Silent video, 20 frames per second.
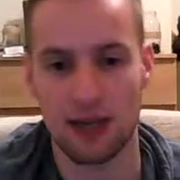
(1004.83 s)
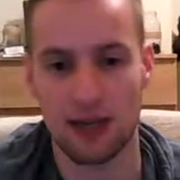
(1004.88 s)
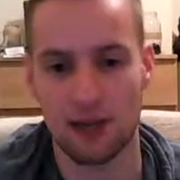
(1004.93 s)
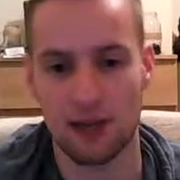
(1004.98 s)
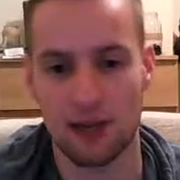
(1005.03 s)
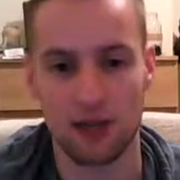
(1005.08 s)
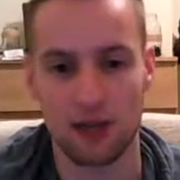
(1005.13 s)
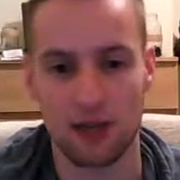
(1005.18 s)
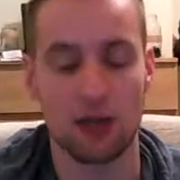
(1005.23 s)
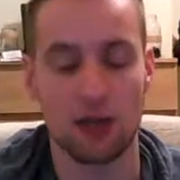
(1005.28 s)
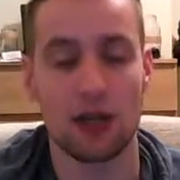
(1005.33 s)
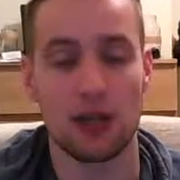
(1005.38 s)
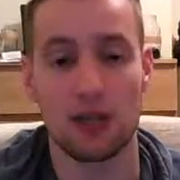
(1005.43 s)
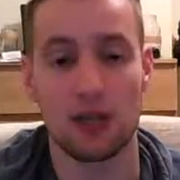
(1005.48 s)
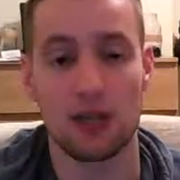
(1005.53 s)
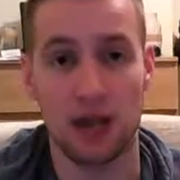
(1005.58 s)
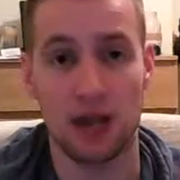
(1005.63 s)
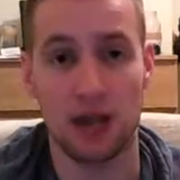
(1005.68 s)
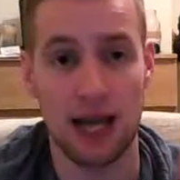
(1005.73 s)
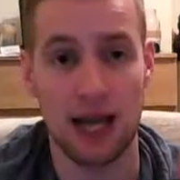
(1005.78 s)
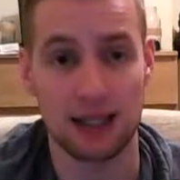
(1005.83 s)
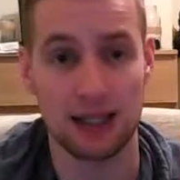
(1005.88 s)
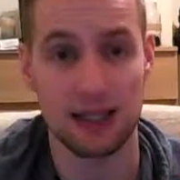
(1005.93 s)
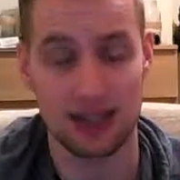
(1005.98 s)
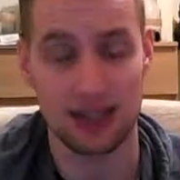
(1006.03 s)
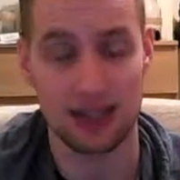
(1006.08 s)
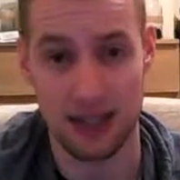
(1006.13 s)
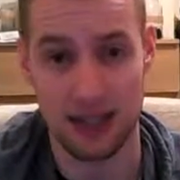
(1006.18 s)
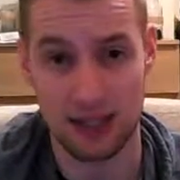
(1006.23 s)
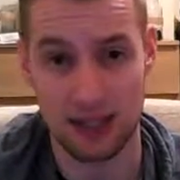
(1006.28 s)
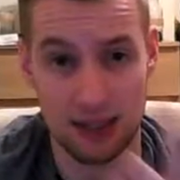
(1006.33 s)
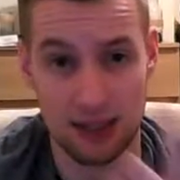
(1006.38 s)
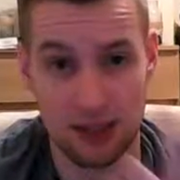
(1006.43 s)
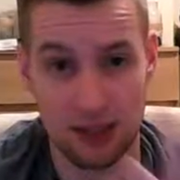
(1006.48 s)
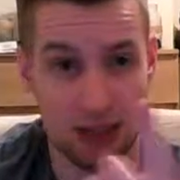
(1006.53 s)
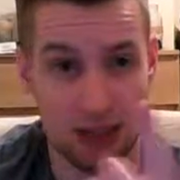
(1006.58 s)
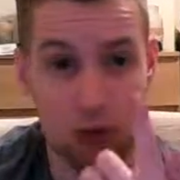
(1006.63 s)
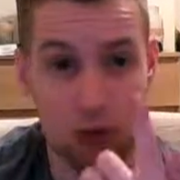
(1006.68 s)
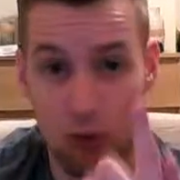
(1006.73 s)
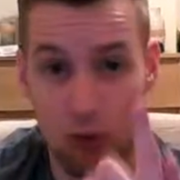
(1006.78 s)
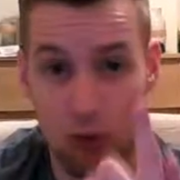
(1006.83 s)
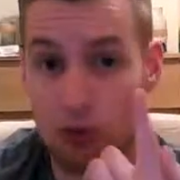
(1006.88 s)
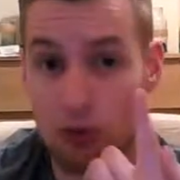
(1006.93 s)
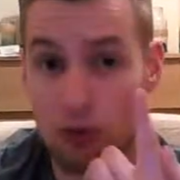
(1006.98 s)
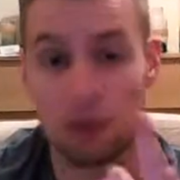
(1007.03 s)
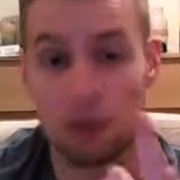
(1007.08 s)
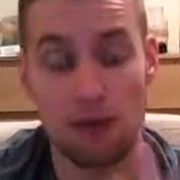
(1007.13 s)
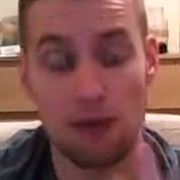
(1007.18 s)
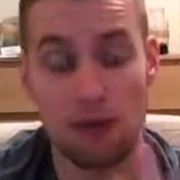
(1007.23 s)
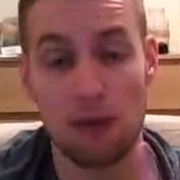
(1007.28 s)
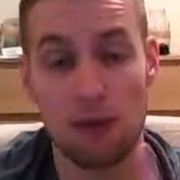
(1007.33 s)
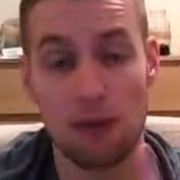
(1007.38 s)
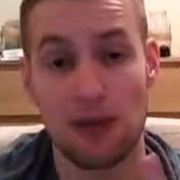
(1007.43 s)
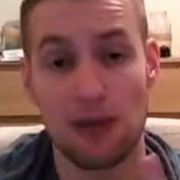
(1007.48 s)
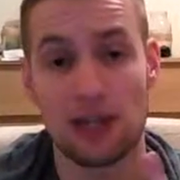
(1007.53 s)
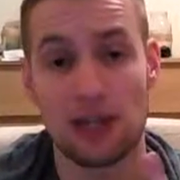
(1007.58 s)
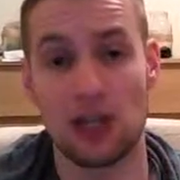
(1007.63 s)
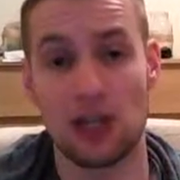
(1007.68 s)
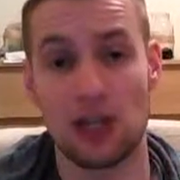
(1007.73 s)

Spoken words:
a goalkeeper and a skater. That will always be 1 match.